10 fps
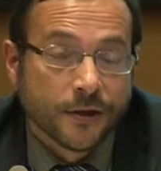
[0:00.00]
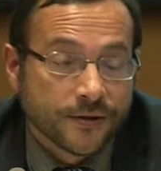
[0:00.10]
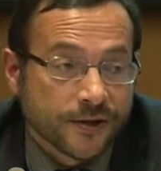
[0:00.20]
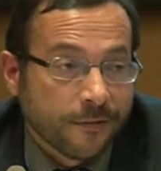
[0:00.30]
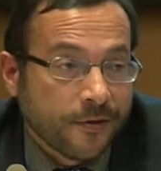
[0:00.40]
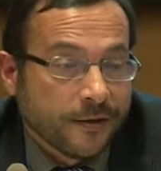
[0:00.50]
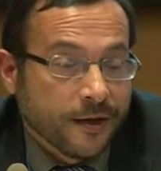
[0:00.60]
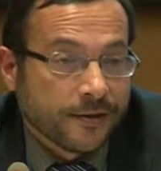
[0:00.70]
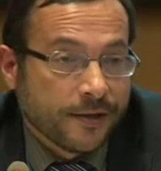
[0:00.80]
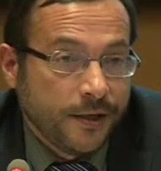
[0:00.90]
not something
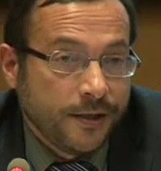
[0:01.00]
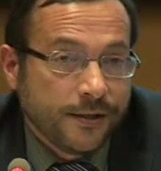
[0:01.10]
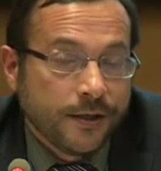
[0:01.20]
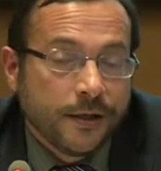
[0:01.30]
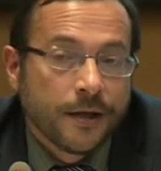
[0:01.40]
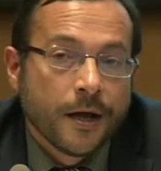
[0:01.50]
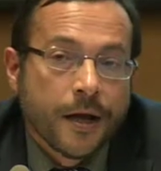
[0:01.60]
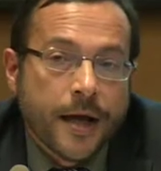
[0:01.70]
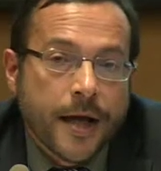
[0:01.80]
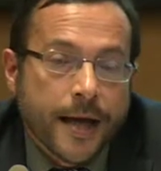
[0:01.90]
that's easy,
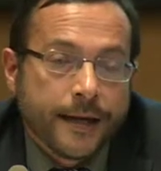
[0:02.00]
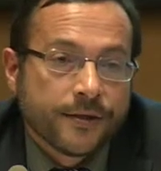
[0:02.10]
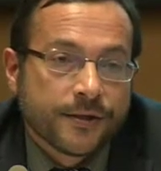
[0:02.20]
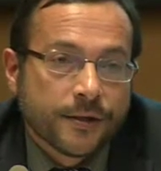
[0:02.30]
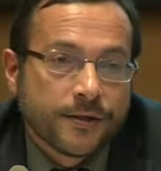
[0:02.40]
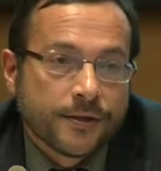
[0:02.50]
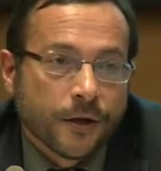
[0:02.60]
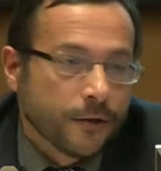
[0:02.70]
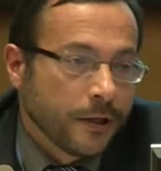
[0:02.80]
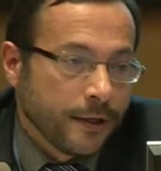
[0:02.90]
and it's
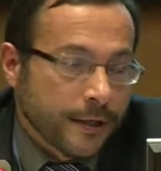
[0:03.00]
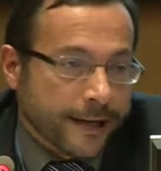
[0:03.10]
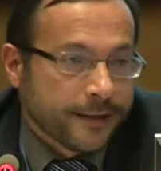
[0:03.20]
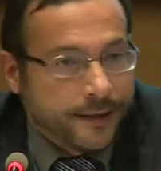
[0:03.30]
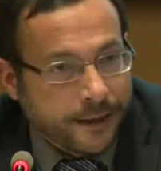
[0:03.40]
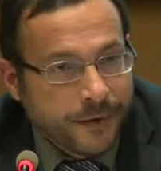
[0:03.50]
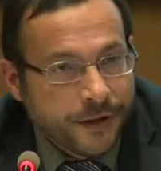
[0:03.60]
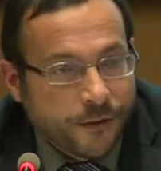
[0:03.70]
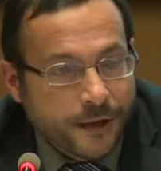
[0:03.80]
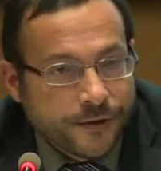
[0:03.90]
not only an
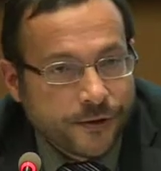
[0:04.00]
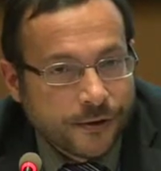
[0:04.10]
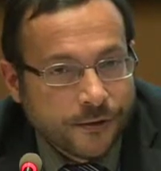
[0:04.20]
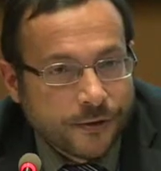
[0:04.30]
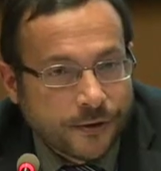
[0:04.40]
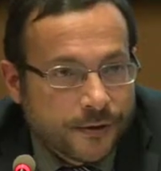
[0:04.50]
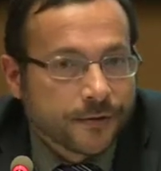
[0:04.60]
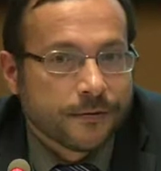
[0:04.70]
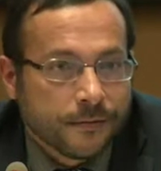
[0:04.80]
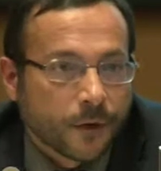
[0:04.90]
academic question, which
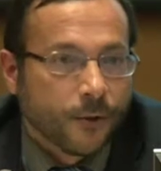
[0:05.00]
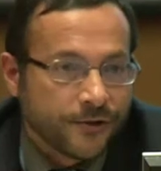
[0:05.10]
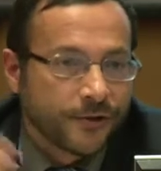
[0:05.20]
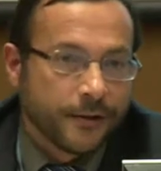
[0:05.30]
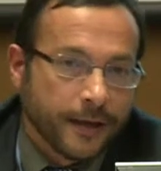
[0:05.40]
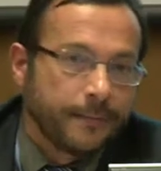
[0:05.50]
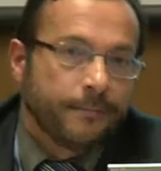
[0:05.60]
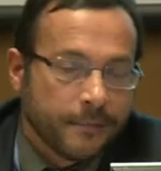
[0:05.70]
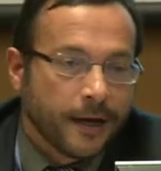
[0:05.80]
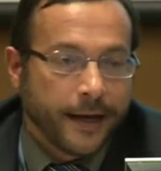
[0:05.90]
is the question that
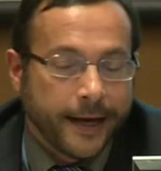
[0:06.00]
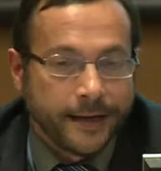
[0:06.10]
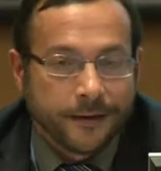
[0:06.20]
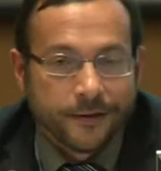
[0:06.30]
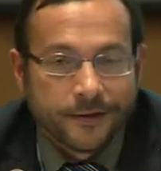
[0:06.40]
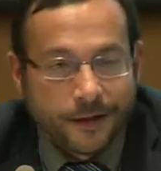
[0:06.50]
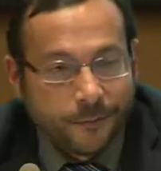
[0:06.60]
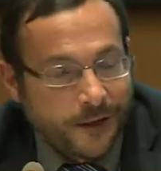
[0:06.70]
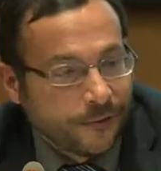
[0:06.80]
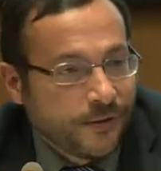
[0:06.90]
I had at the time
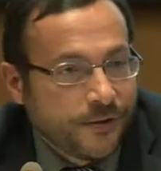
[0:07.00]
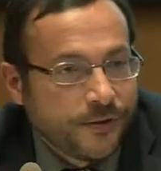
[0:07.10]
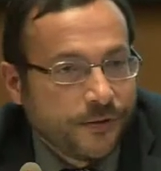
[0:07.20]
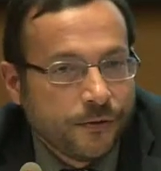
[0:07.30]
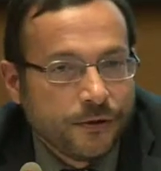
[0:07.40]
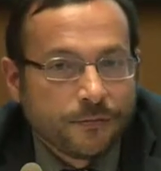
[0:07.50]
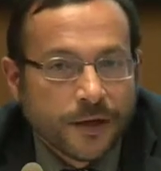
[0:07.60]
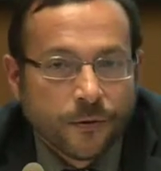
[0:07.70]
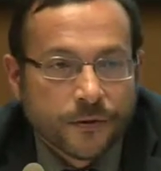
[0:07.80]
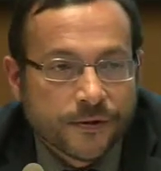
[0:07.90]
when I was a student,
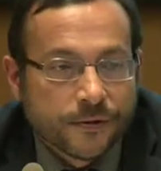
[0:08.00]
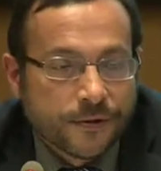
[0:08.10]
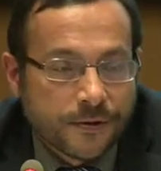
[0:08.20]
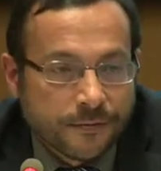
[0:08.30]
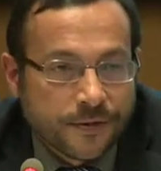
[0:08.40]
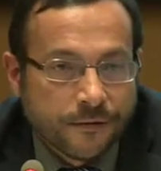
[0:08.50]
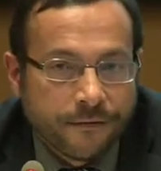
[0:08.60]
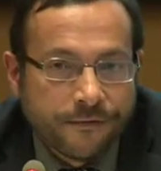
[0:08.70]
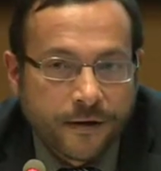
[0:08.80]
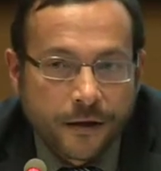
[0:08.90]
but also in terms
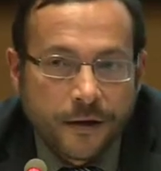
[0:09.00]
of